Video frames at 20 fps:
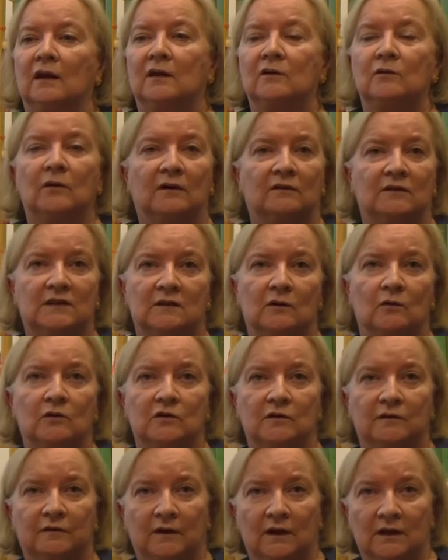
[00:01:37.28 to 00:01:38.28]
and you have a soldier
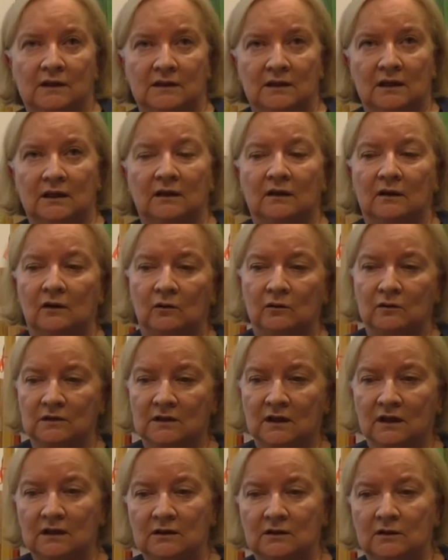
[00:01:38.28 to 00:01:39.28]
fighting
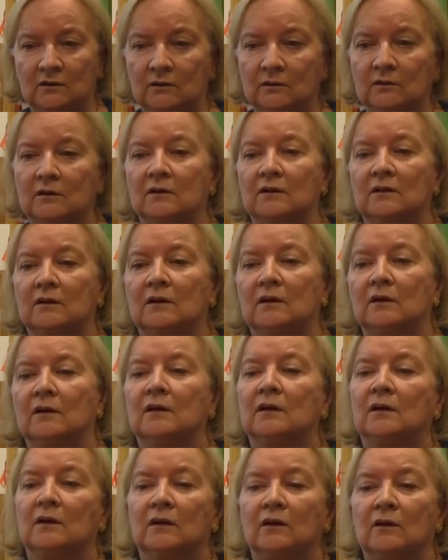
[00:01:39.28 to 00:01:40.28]
alongside you
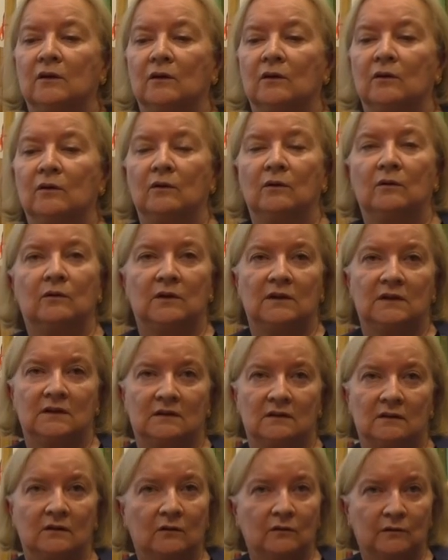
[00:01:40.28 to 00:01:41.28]
who
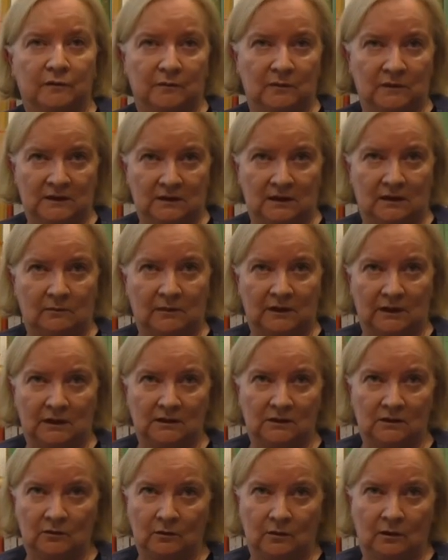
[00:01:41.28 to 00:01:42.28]
is not from the same
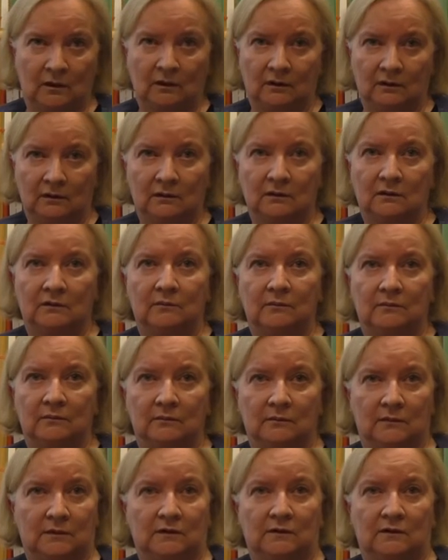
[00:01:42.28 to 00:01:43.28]
place you are,
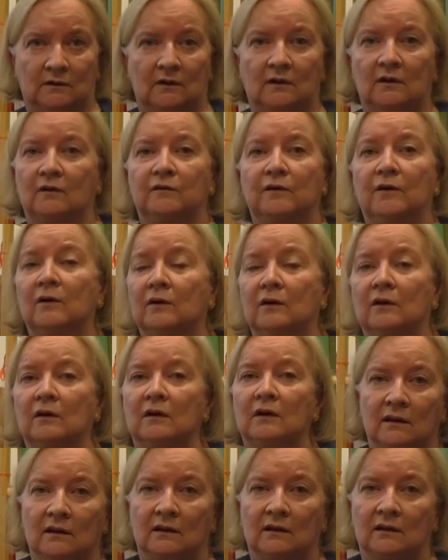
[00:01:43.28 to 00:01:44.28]
a foreigner
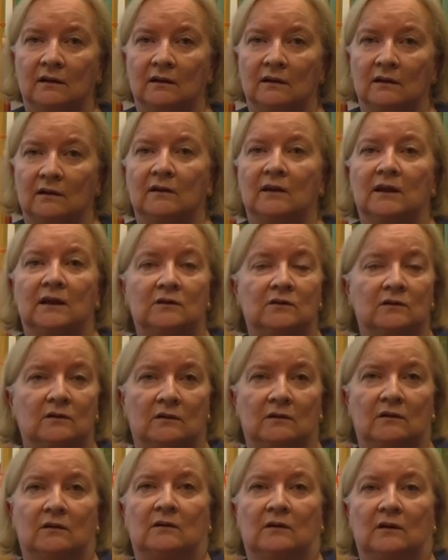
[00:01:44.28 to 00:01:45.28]
he may be. That
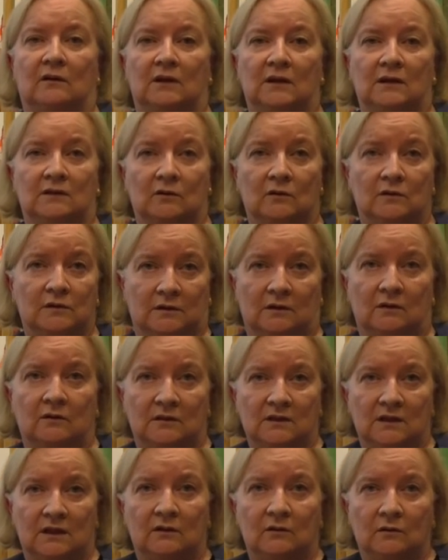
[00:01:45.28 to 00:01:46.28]
is also
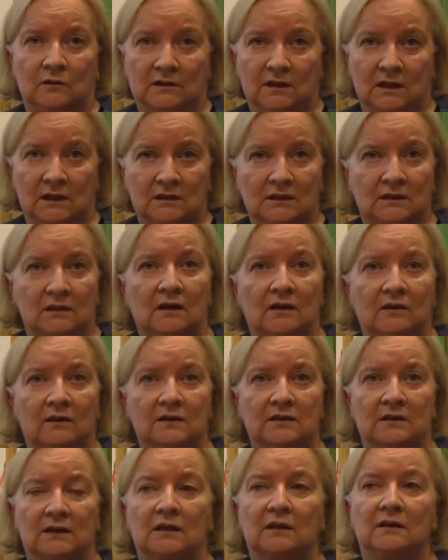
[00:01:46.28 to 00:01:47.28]
xenos, that's another
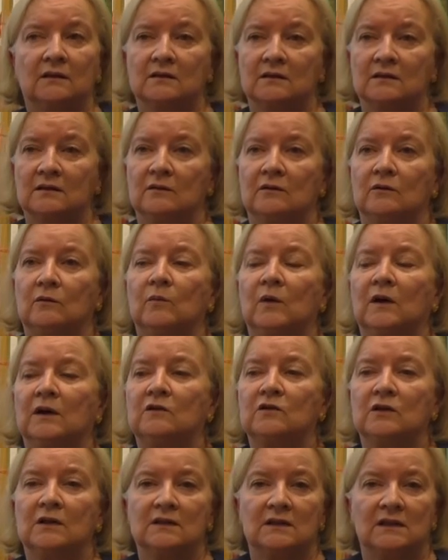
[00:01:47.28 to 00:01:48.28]
sense. You might
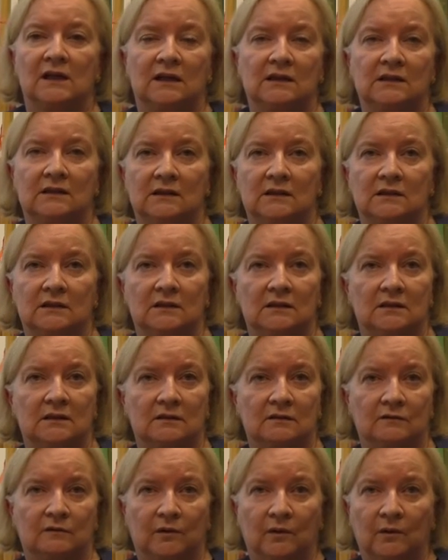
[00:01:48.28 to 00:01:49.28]
translate it
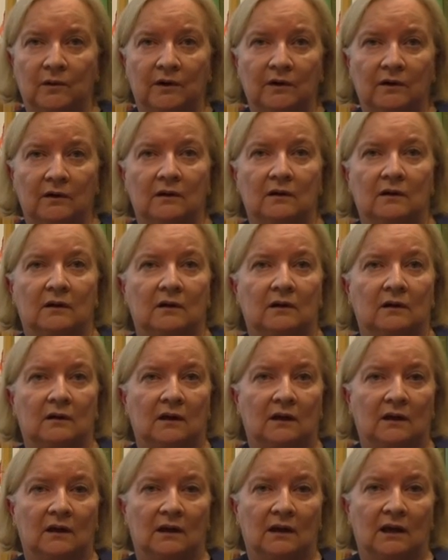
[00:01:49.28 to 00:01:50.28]
as foreign
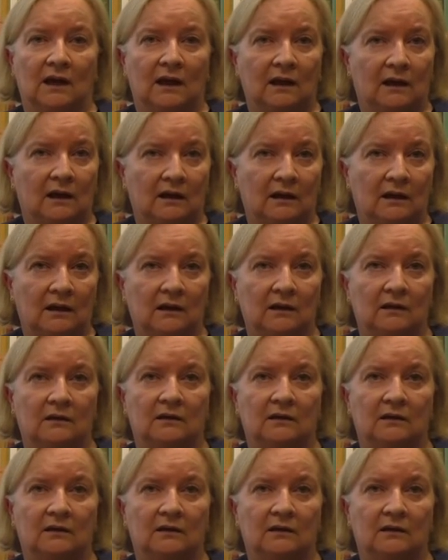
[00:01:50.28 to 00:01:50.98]
ally.